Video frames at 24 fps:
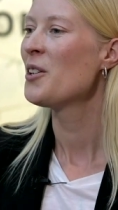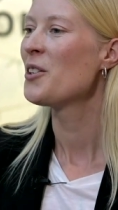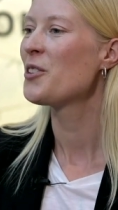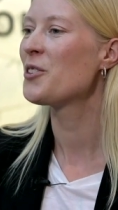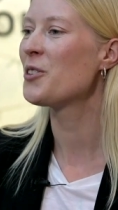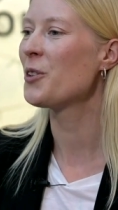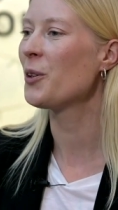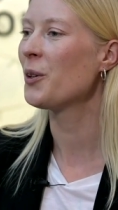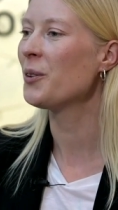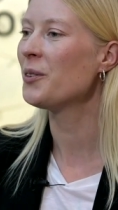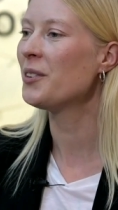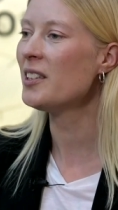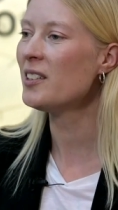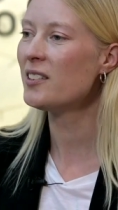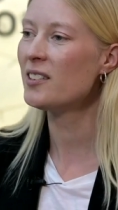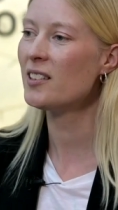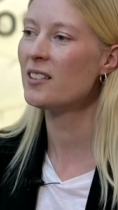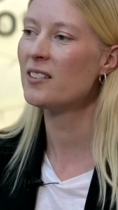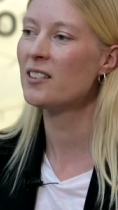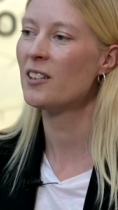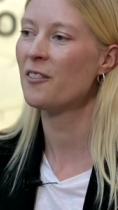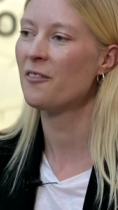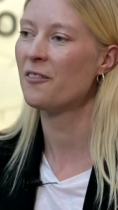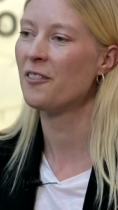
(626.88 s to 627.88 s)
So this
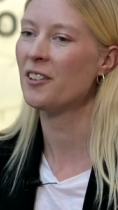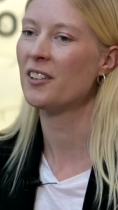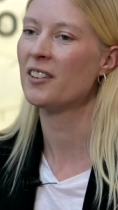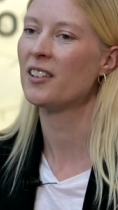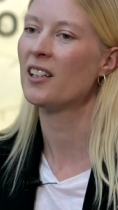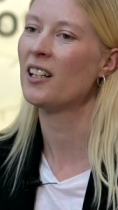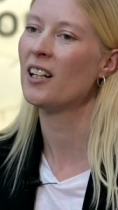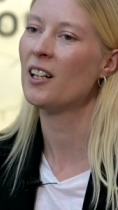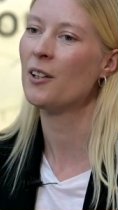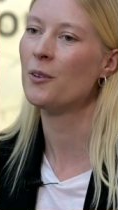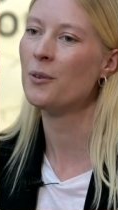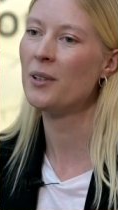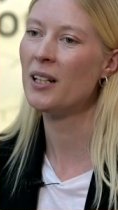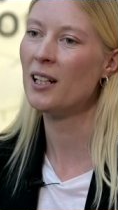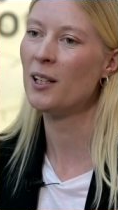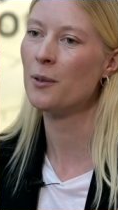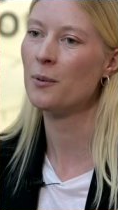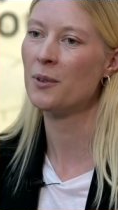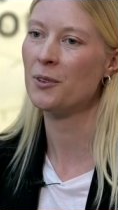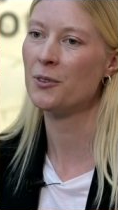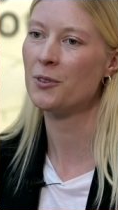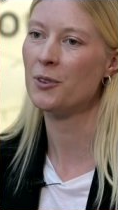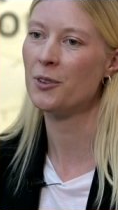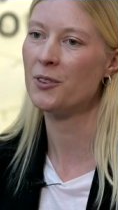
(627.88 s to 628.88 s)
is something that I
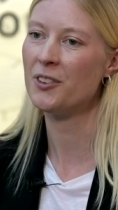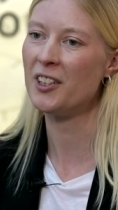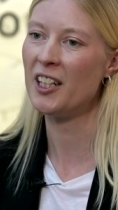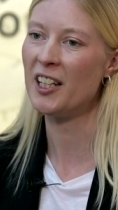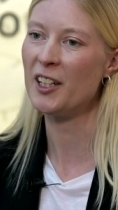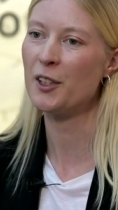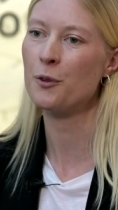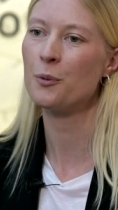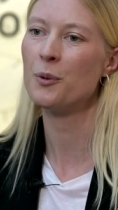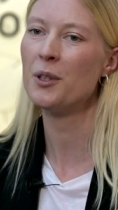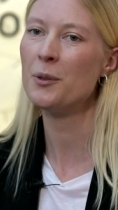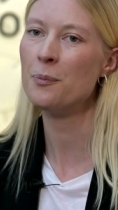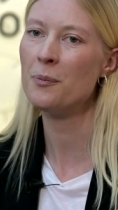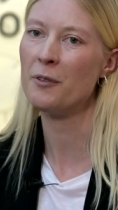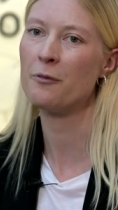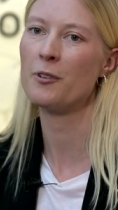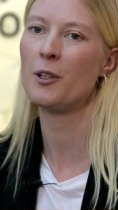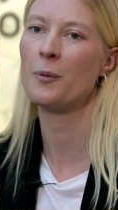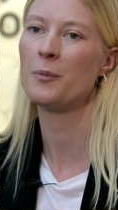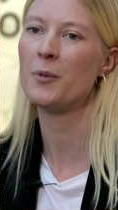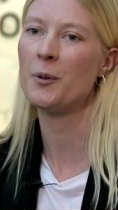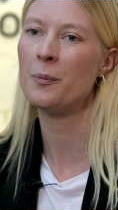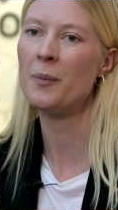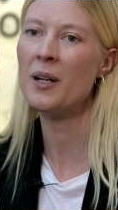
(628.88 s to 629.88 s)
really want to take with me
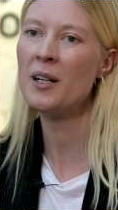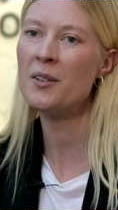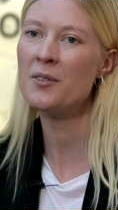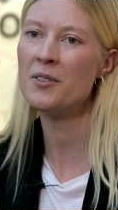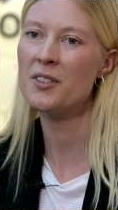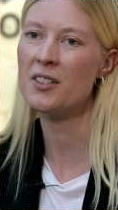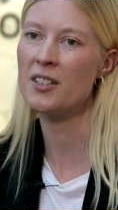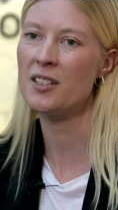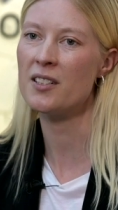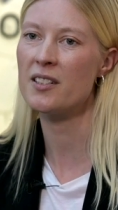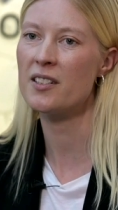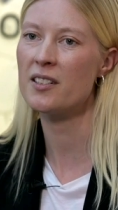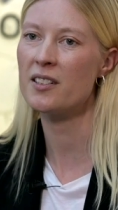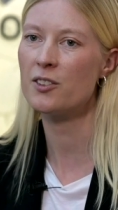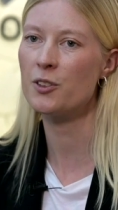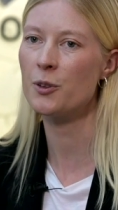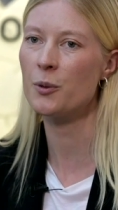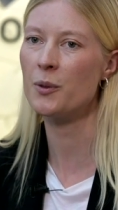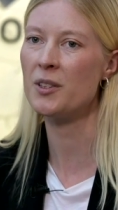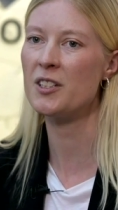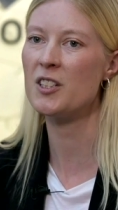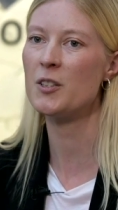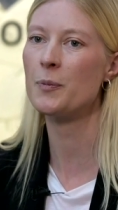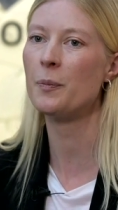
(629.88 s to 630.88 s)
from the mountains
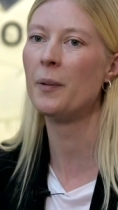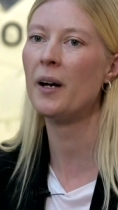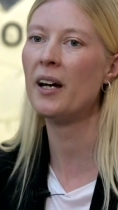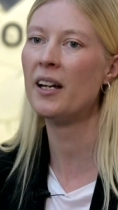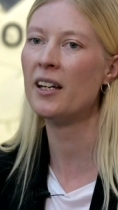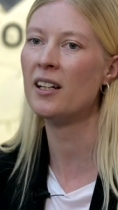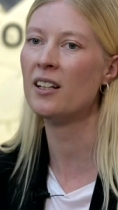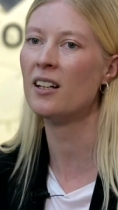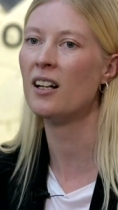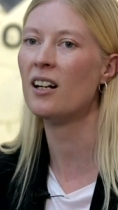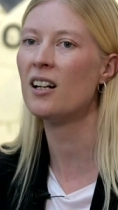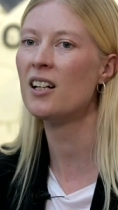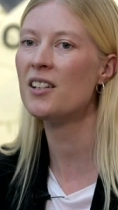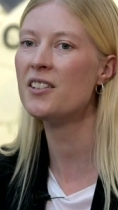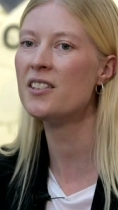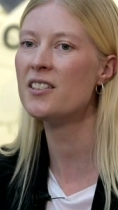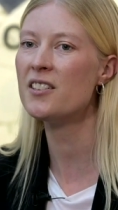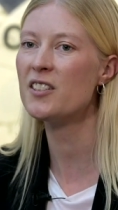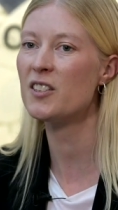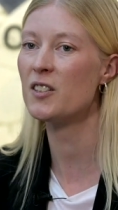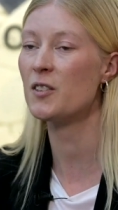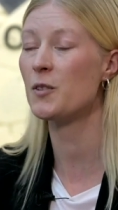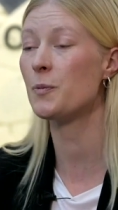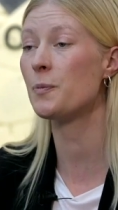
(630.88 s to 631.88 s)
to inspire
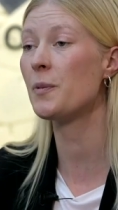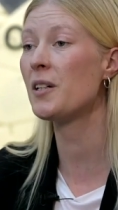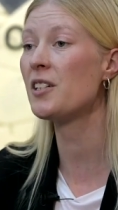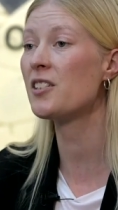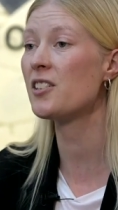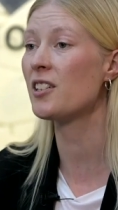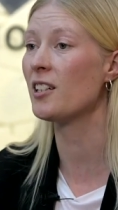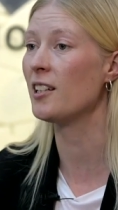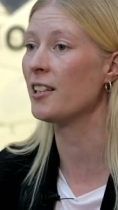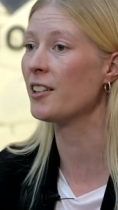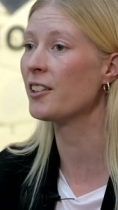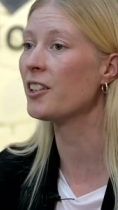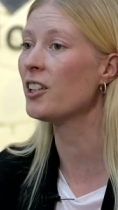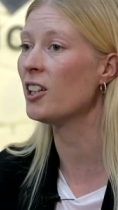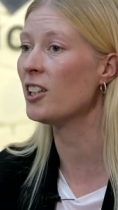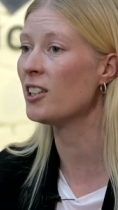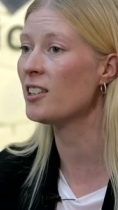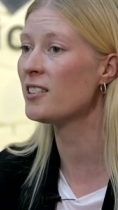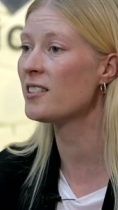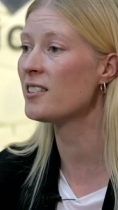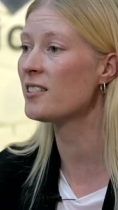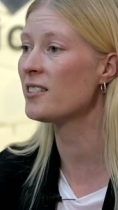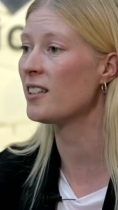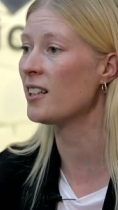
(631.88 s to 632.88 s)
others, especially
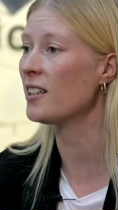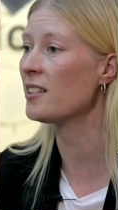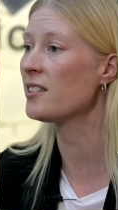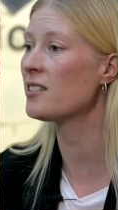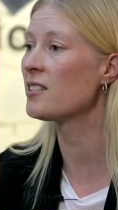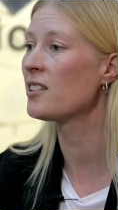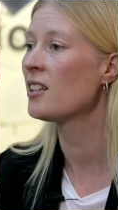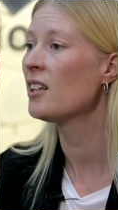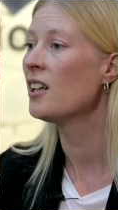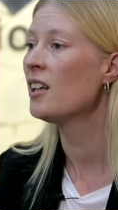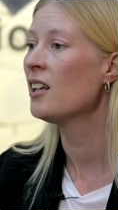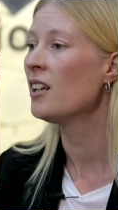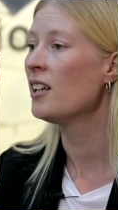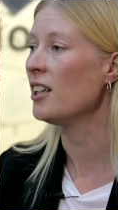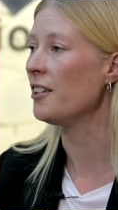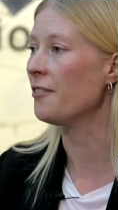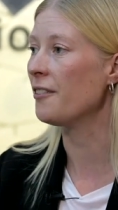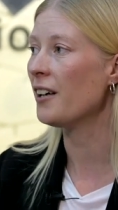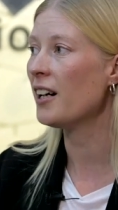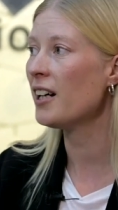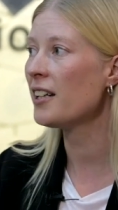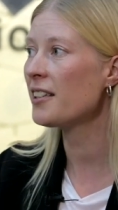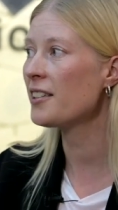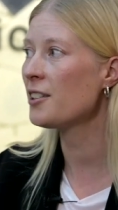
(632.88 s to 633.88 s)
girls, that
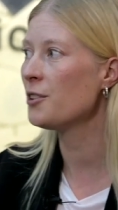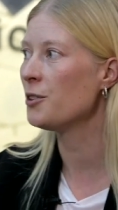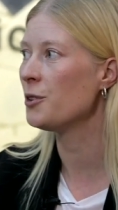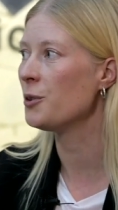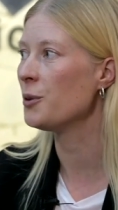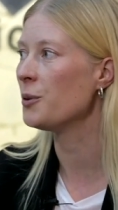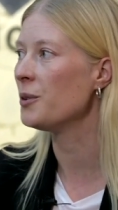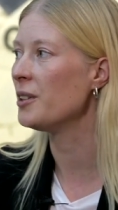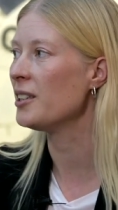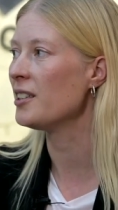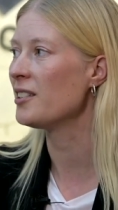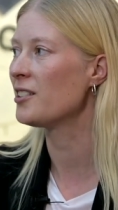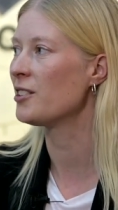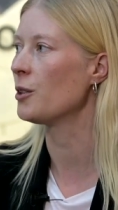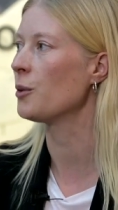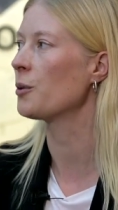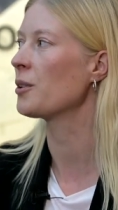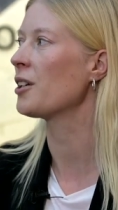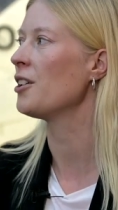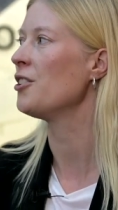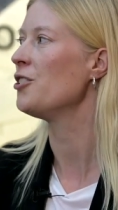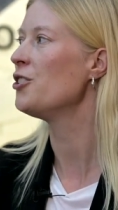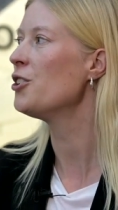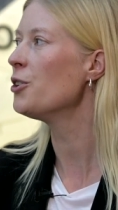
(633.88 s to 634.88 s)
if I can do this,
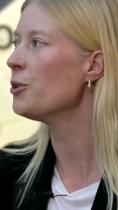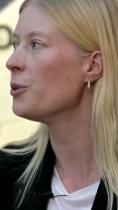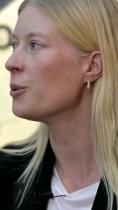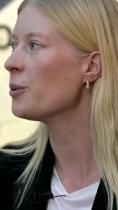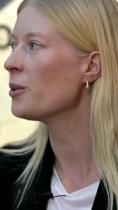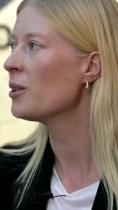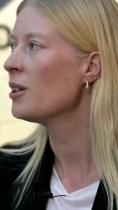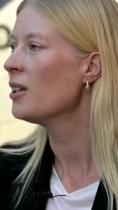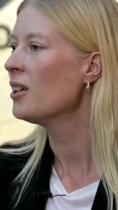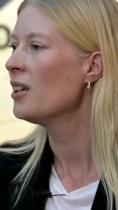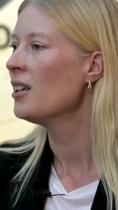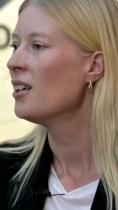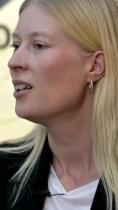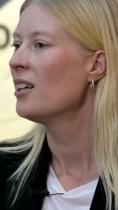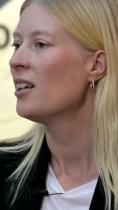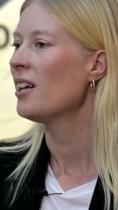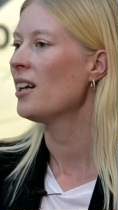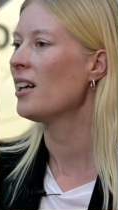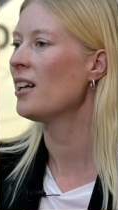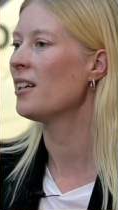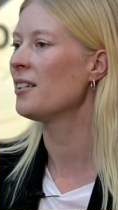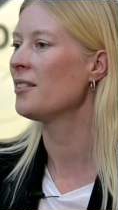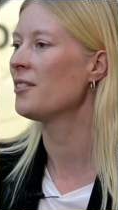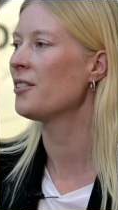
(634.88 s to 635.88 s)
so can you. Yeah.
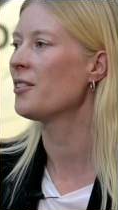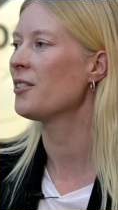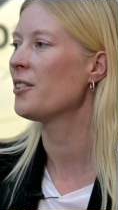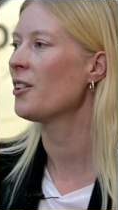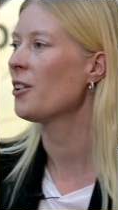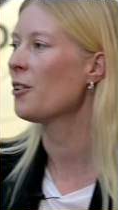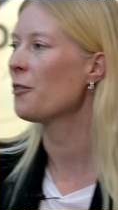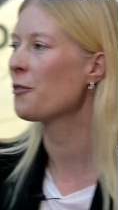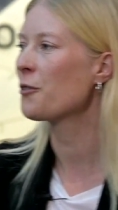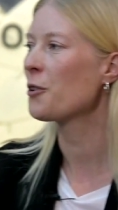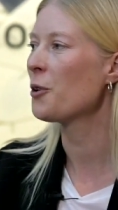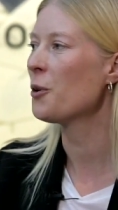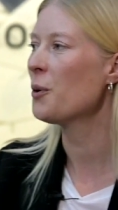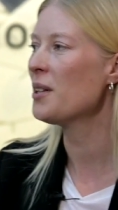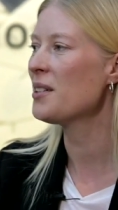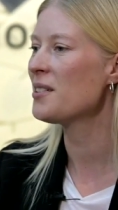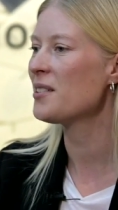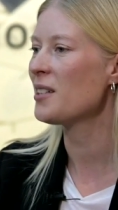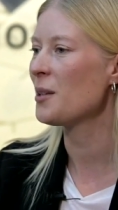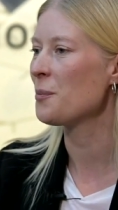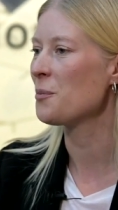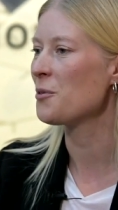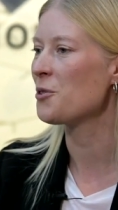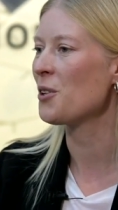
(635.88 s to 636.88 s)
And of
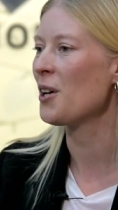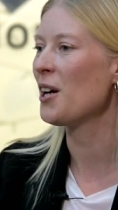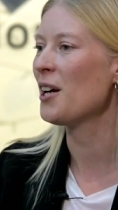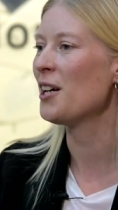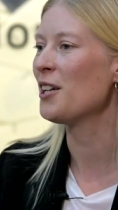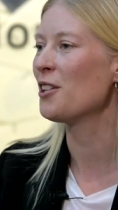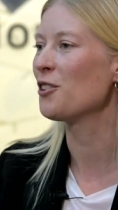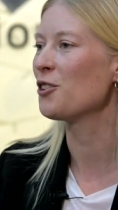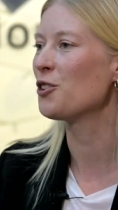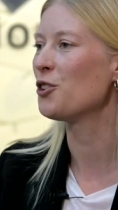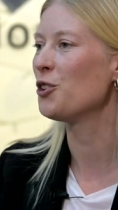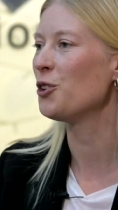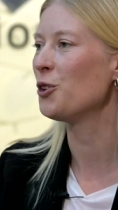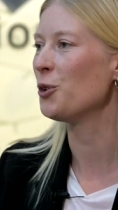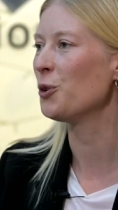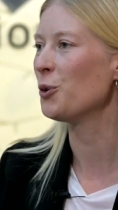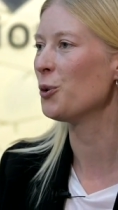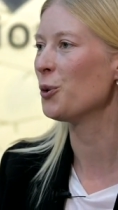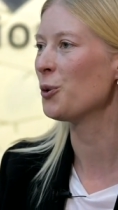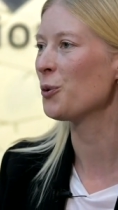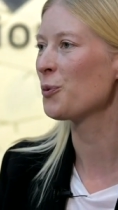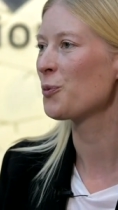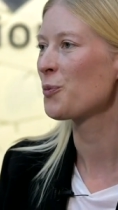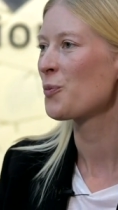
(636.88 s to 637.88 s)
course, I'm trying
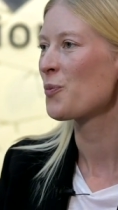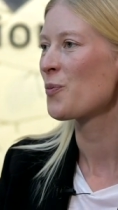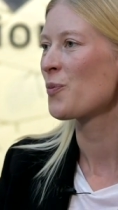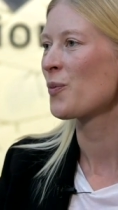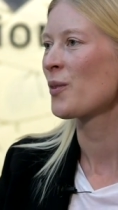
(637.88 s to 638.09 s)
to